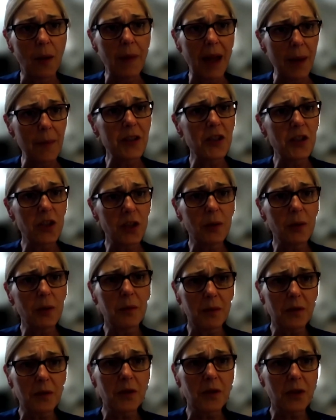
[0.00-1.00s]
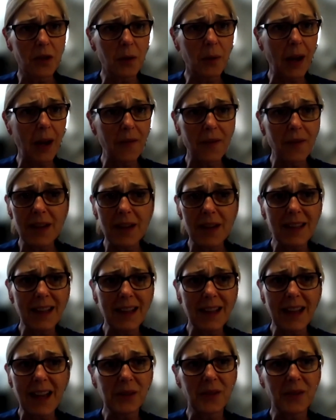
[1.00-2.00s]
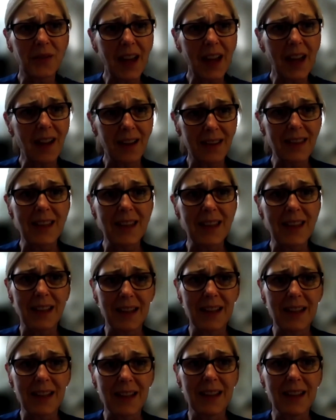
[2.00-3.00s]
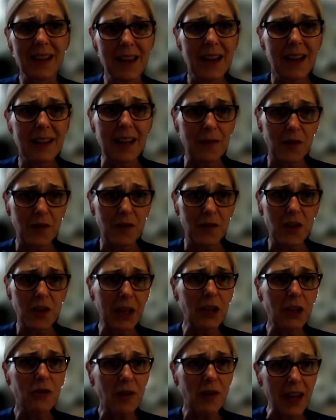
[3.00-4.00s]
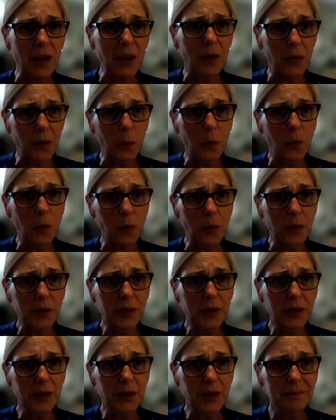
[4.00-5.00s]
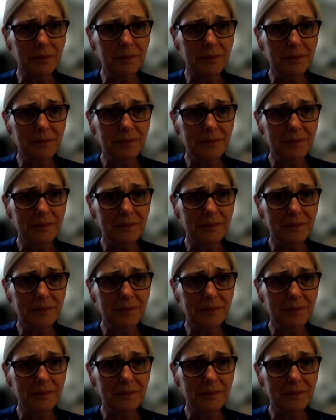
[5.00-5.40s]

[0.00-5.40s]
Emma, do you have anything else on that? I think they've just been great on the wards.